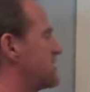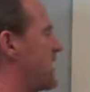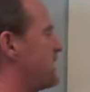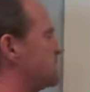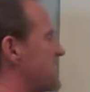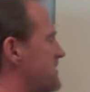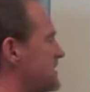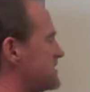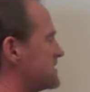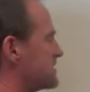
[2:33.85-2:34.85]
times, and
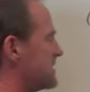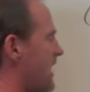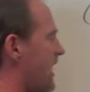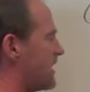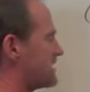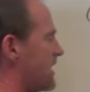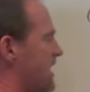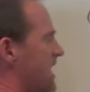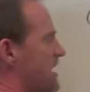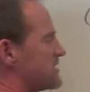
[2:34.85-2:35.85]
this is not
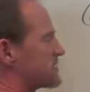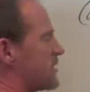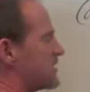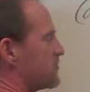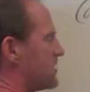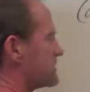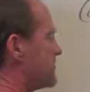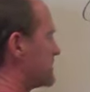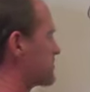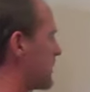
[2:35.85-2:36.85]
a squared plus
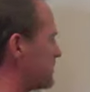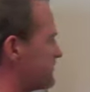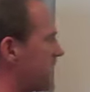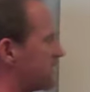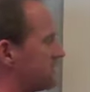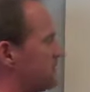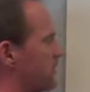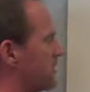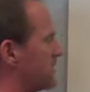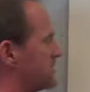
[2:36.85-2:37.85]
b squared. You've got to
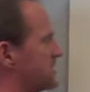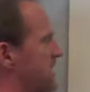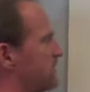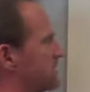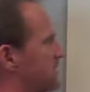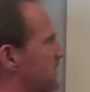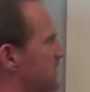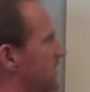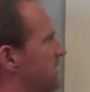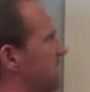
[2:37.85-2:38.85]
FOIL this out, all
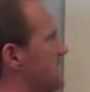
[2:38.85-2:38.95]
right?